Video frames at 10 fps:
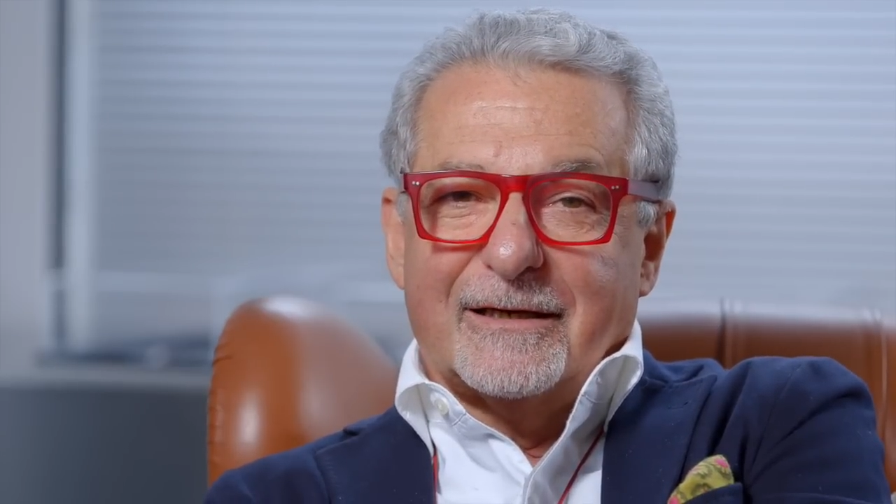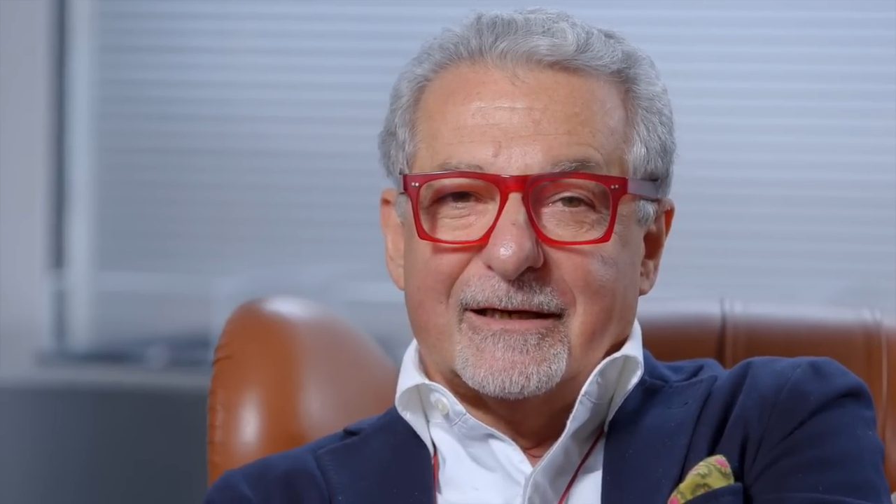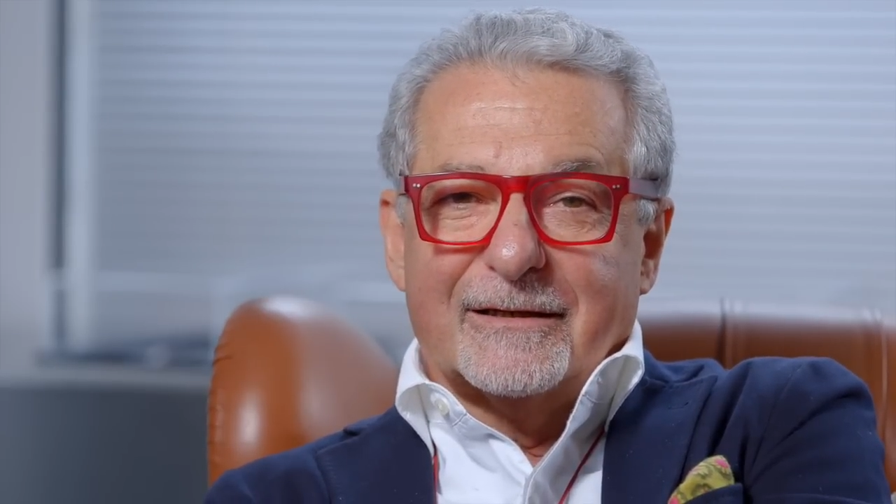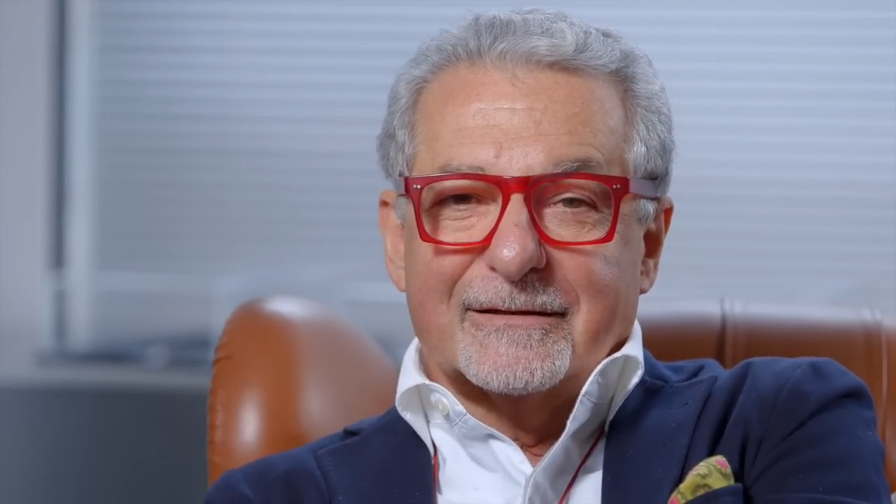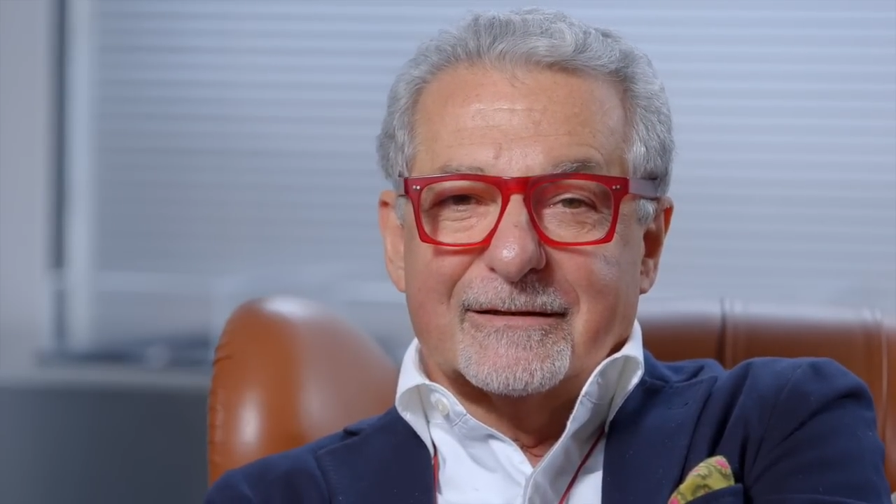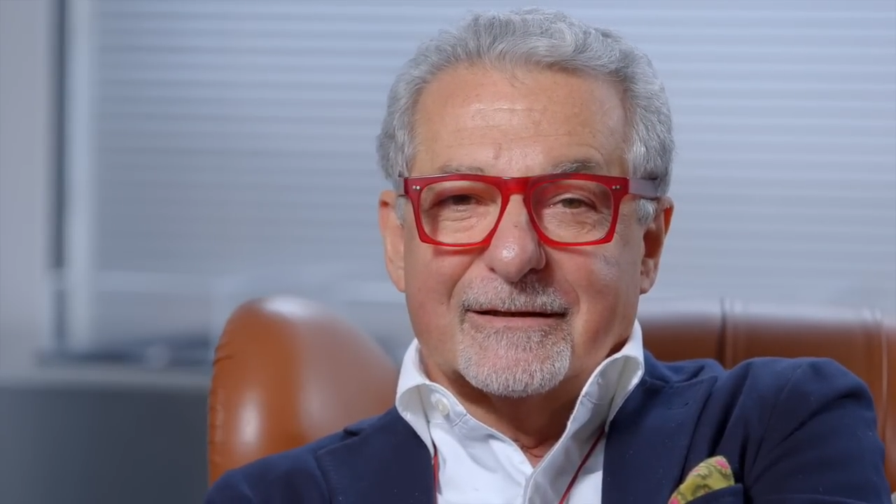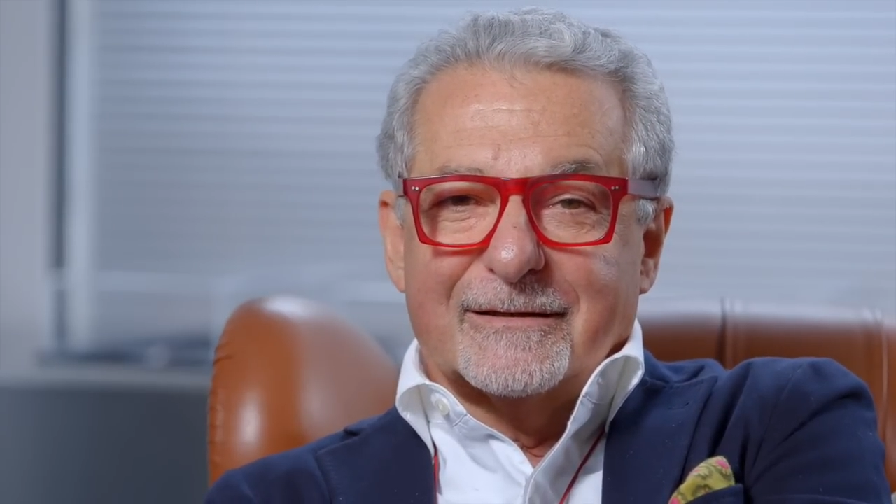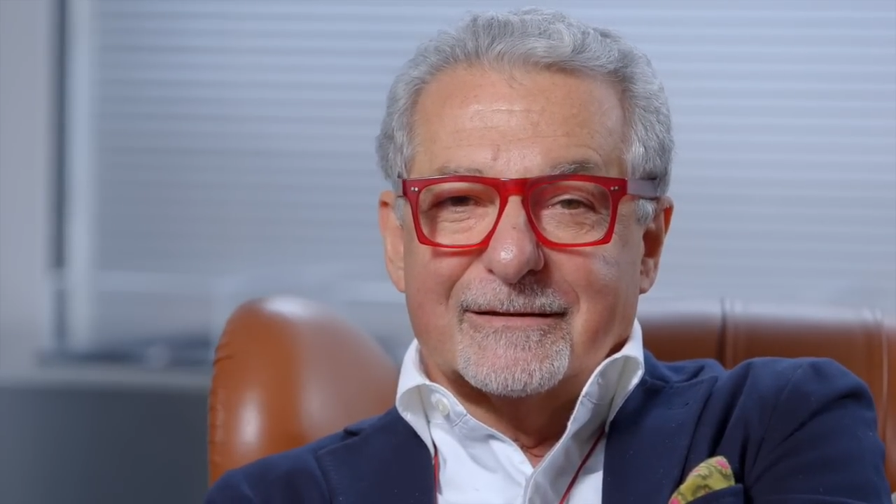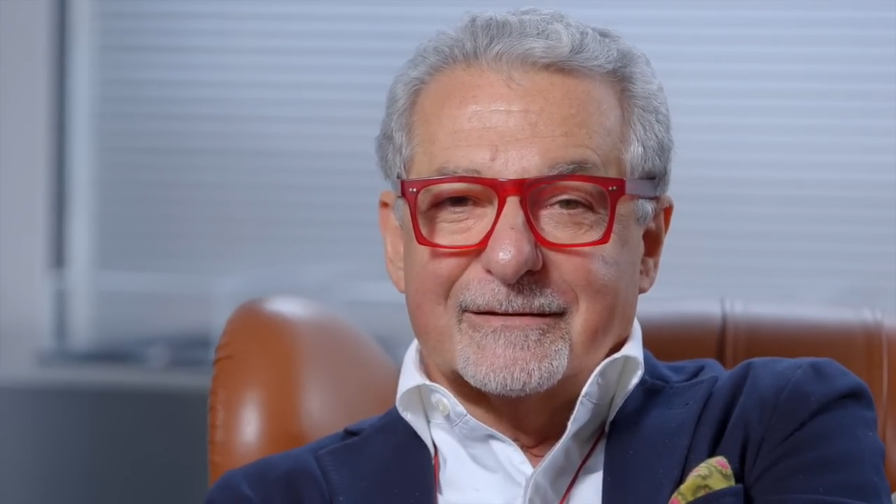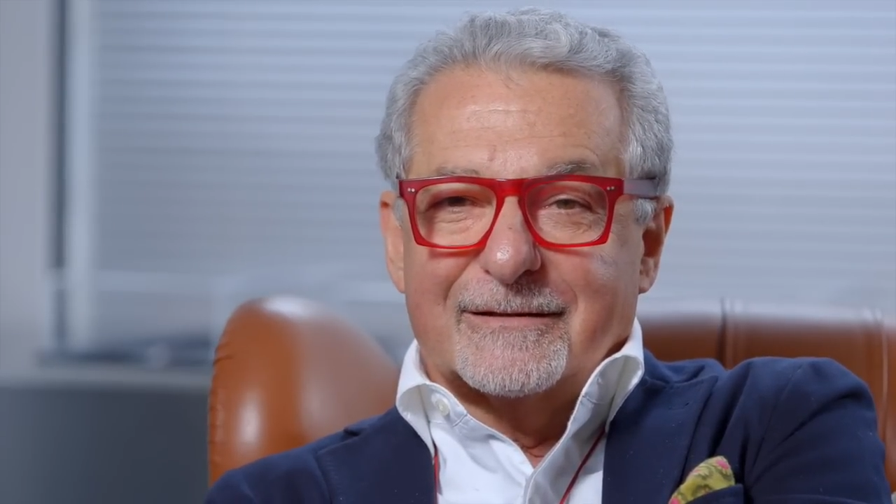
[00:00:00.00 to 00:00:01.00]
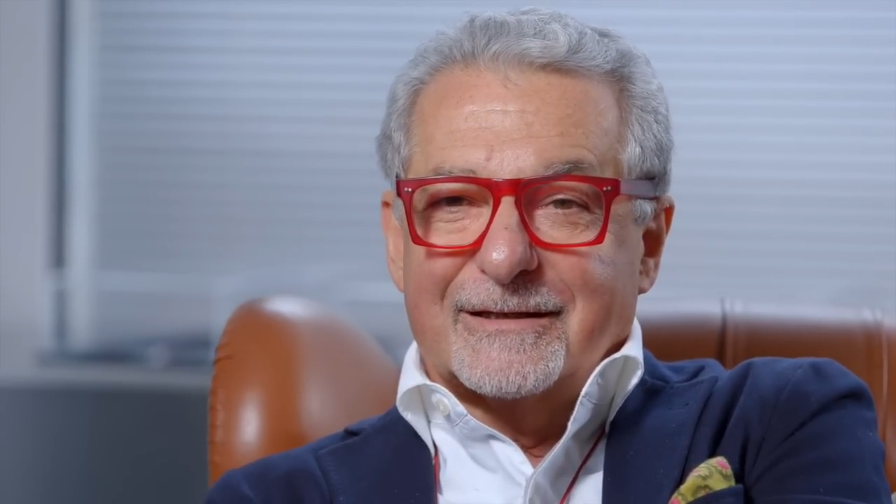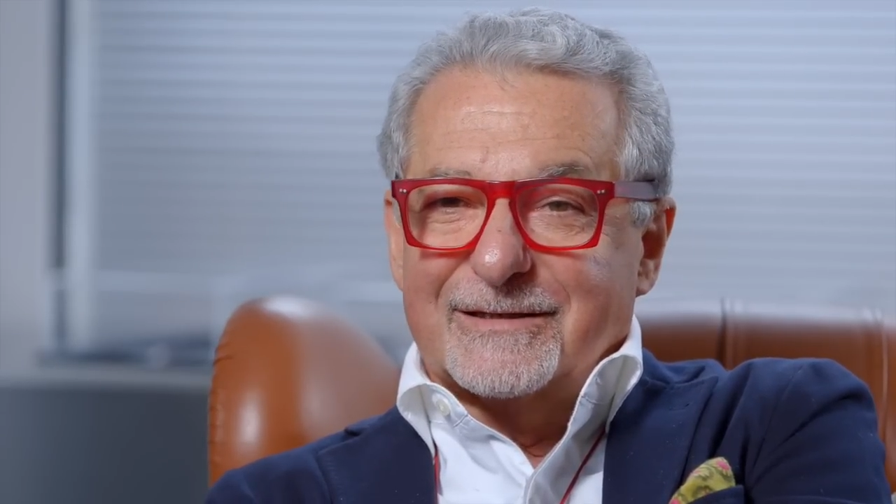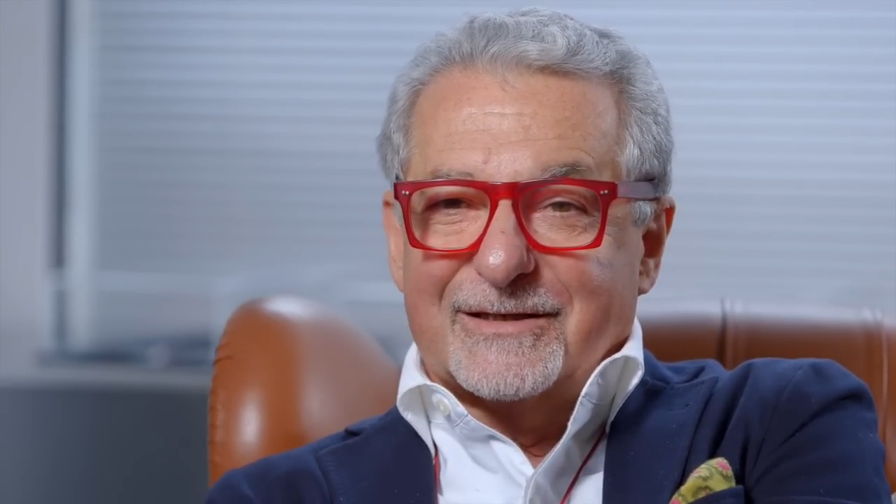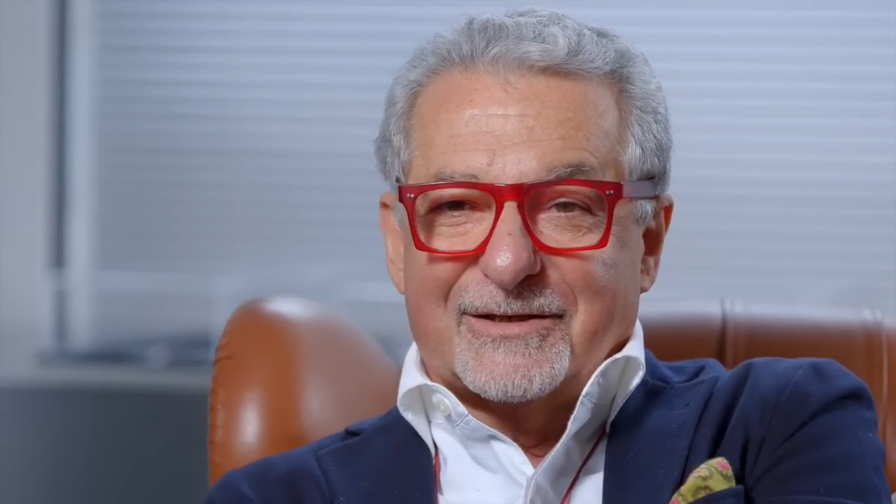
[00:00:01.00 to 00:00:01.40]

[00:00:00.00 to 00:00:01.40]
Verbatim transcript: and uh, there's